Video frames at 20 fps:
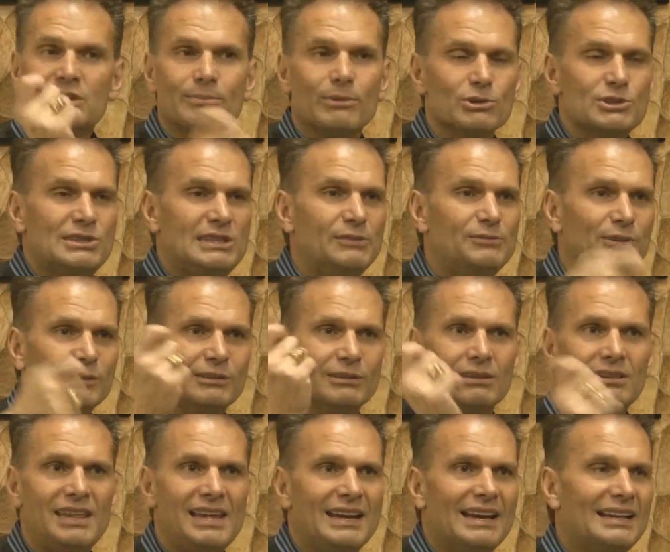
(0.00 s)
most difficult
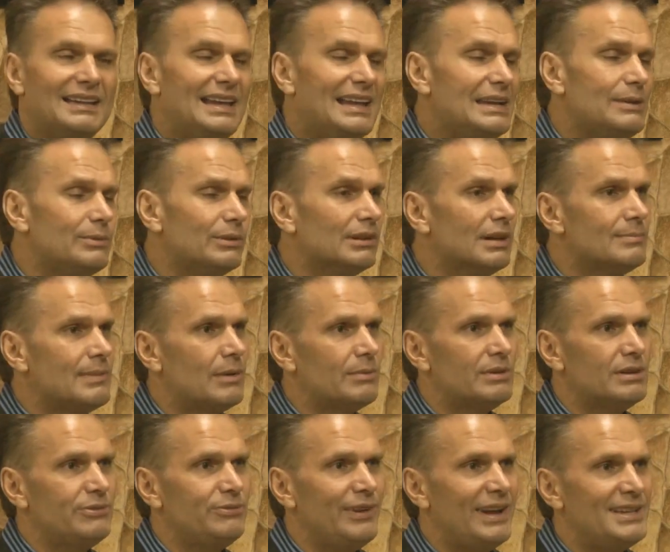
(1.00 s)
thing. And then he would come out with
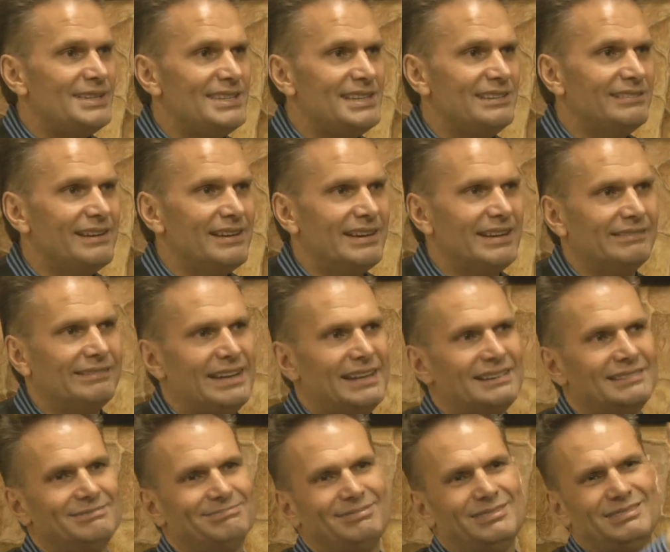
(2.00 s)
a fancy lick, and that
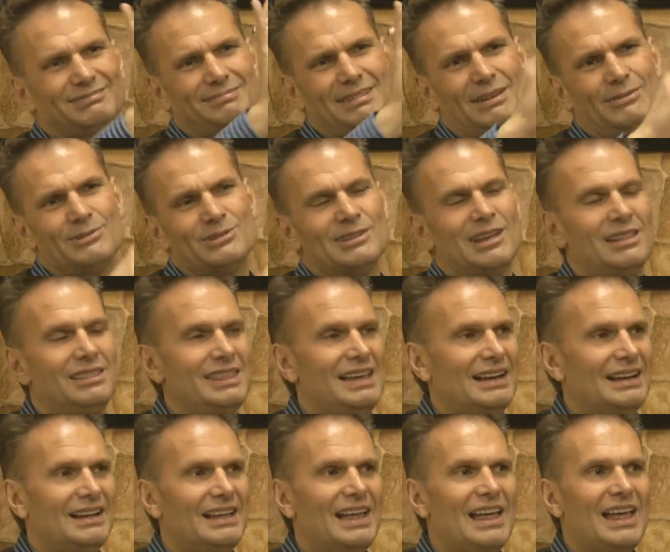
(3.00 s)
was nothing.
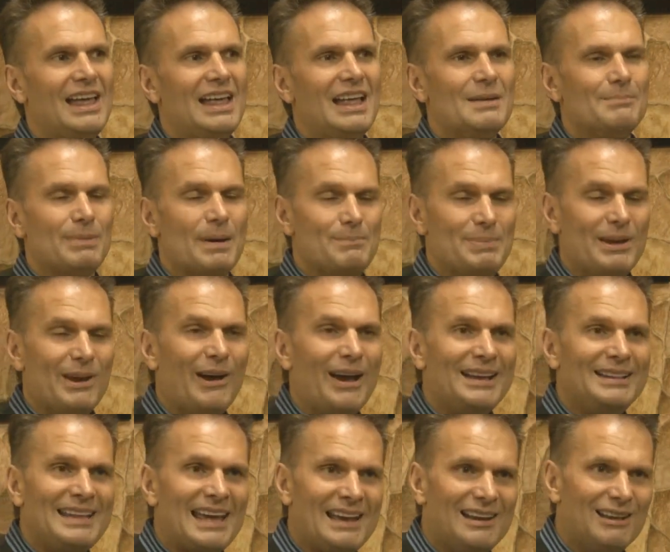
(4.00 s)
Yeah. But
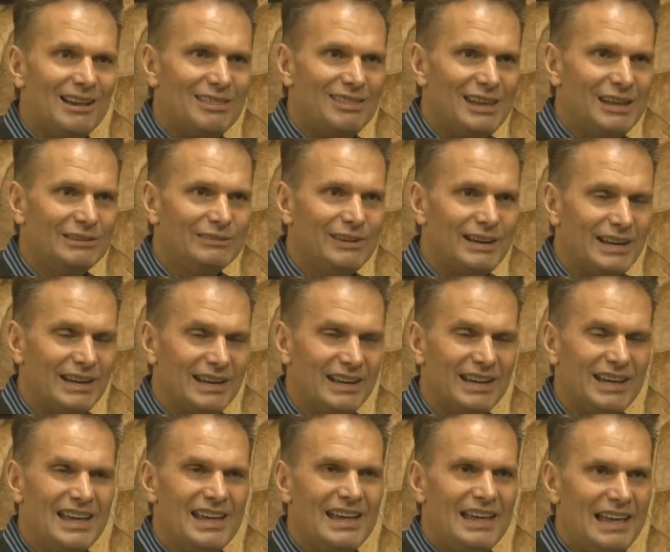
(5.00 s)
behind that nothing lick,
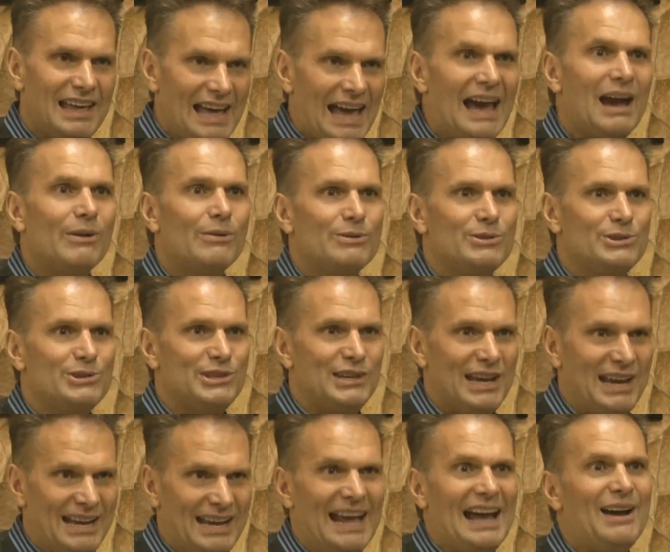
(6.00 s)
hours
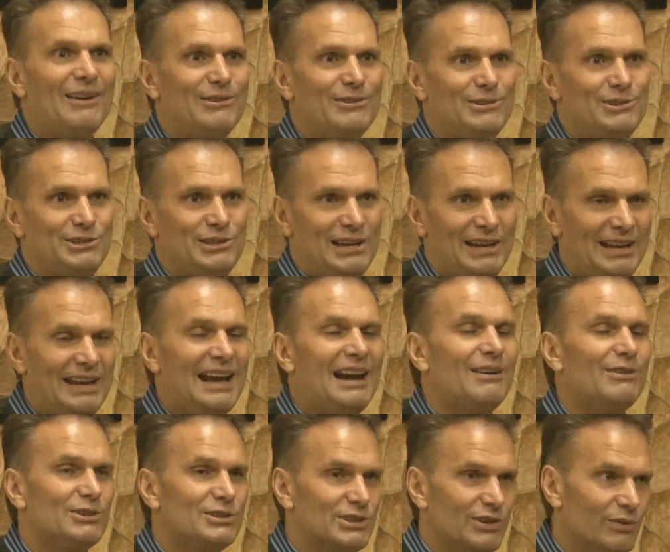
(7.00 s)
and hours and
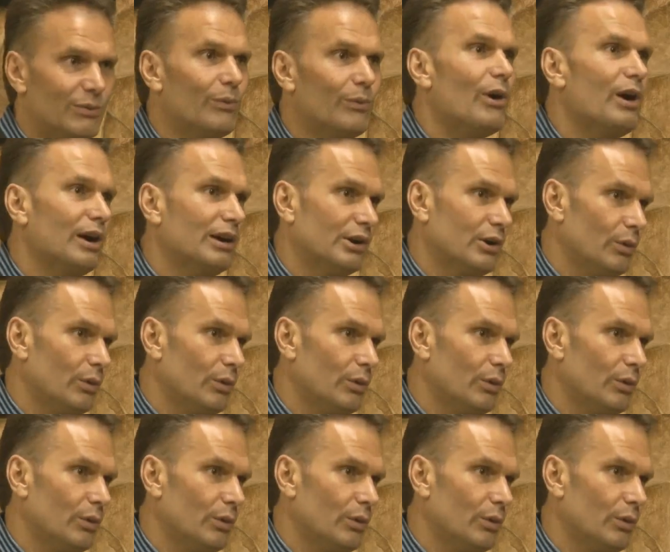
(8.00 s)
hours of work